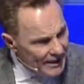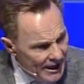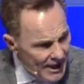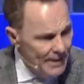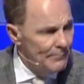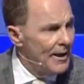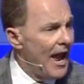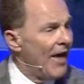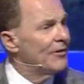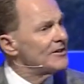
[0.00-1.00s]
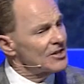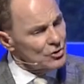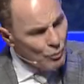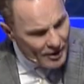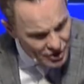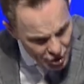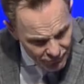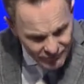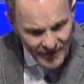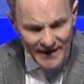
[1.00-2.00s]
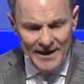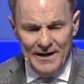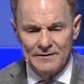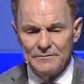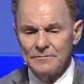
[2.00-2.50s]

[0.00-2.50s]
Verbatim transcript: Him, and this is where you fit in.